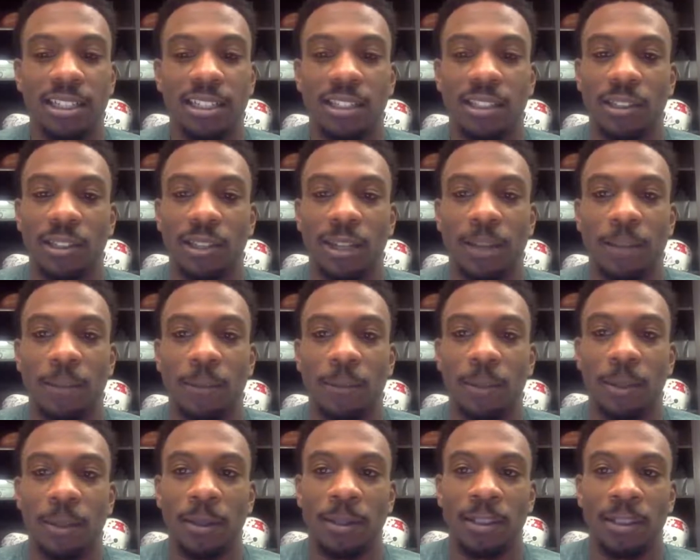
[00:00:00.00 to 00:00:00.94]

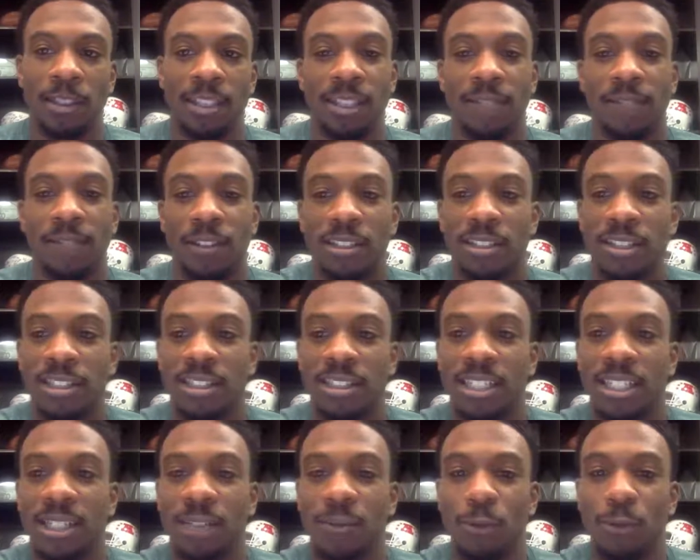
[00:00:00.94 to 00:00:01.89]
the defense
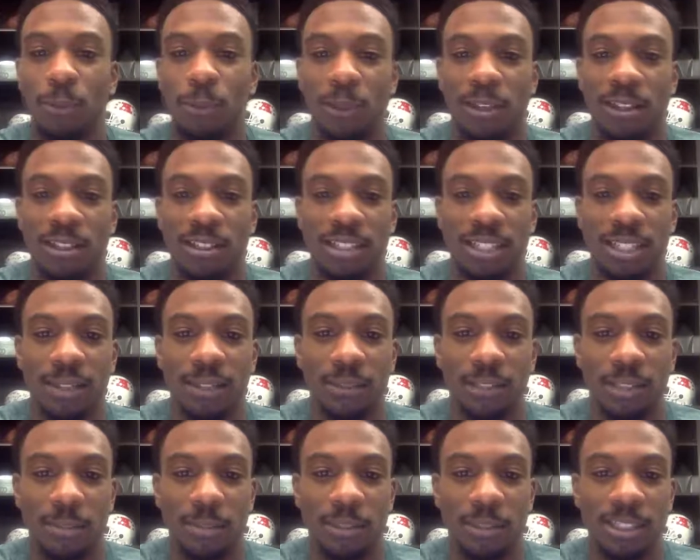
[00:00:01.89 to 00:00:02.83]
ourselves, we put
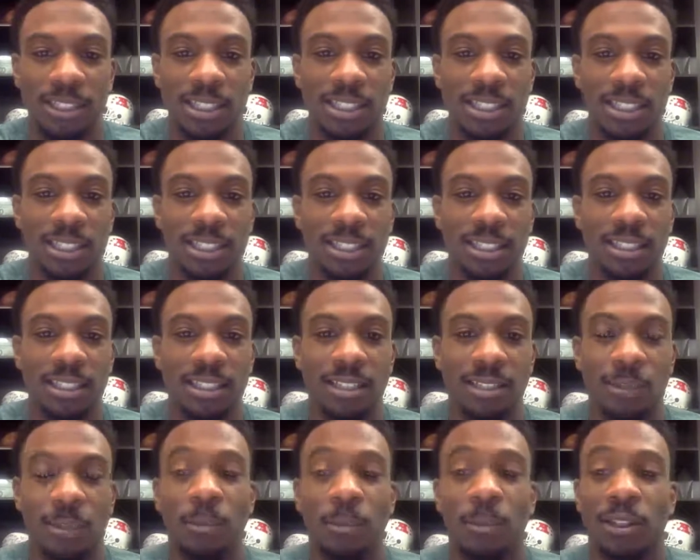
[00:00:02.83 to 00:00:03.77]
ourselves in the position,
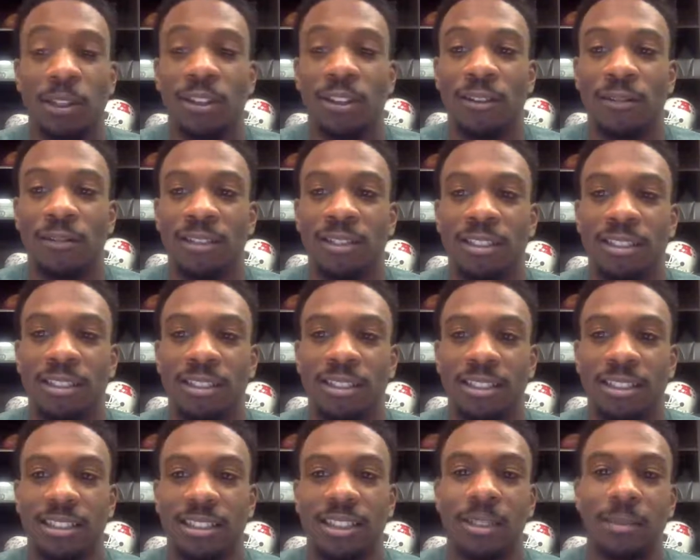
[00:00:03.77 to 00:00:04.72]
we put the offense
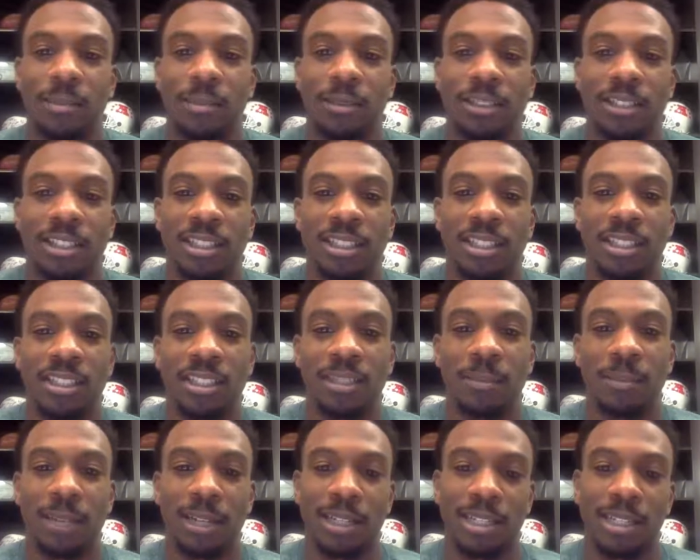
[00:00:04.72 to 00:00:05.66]
in the position
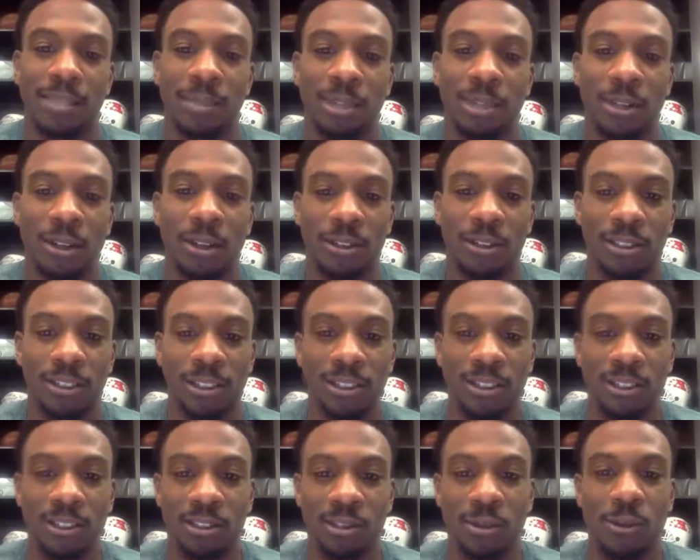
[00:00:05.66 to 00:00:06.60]
to possibly go out
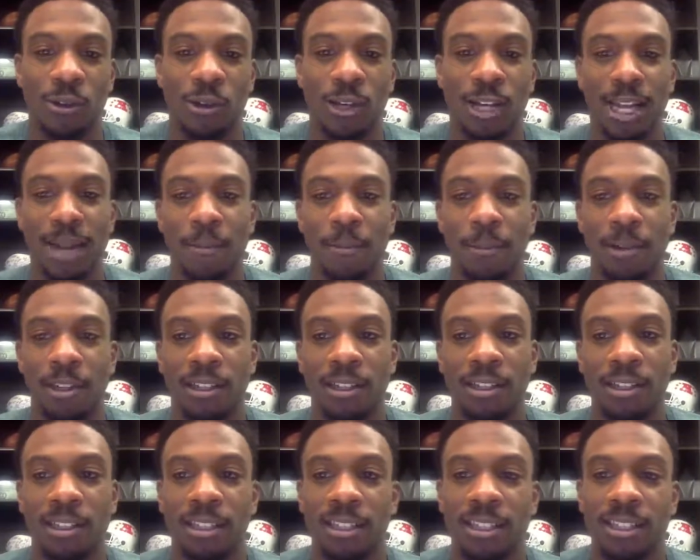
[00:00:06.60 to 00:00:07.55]
there and score a
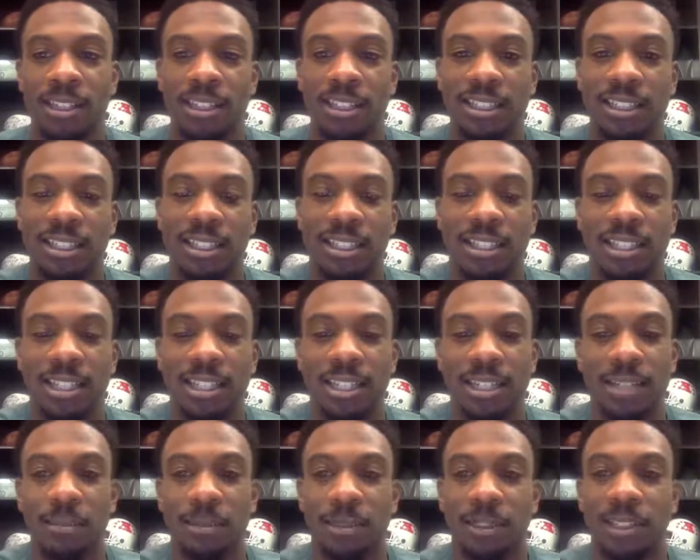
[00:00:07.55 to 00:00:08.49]
game-winning
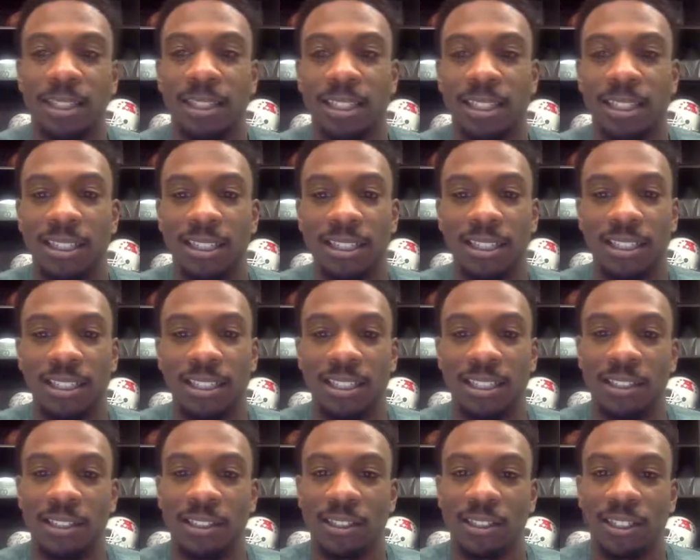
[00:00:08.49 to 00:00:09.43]
touchdown, but
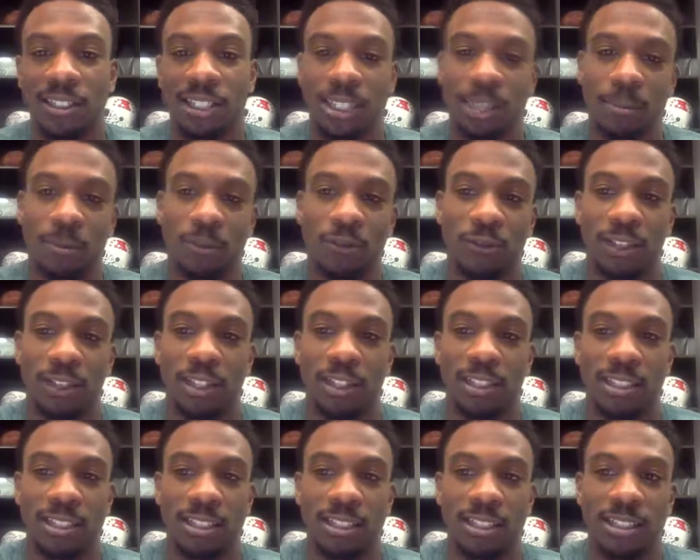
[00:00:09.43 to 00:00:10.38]
the chips
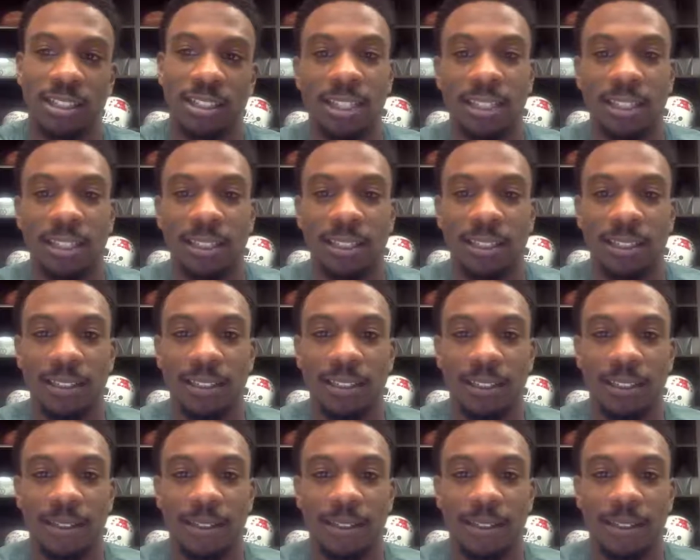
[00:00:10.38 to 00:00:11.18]
fell as they did.